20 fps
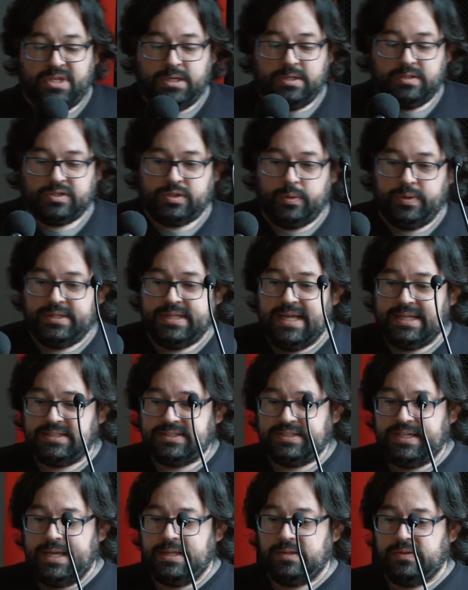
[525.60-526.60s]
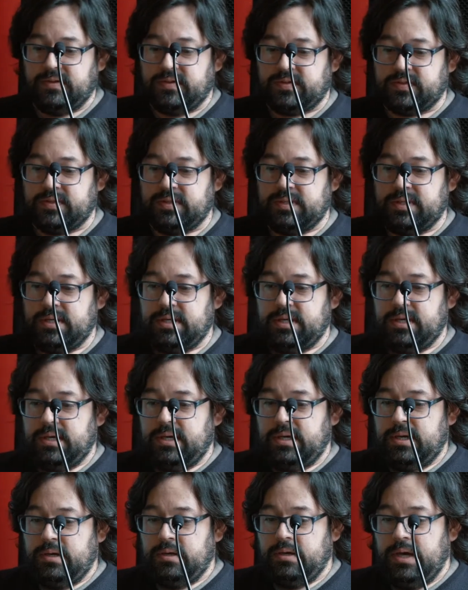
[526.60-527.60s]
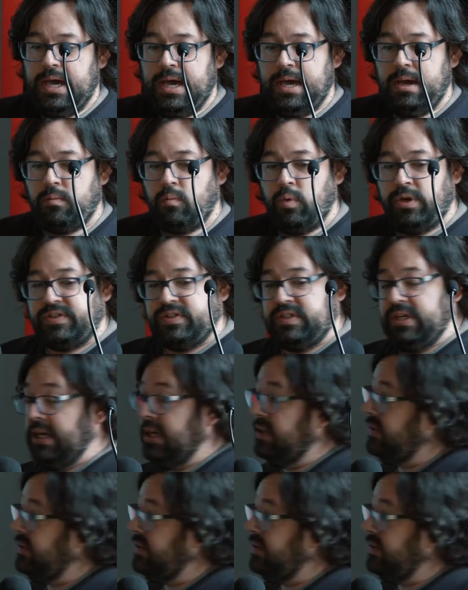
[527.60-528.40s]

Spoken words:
So in that sense, we see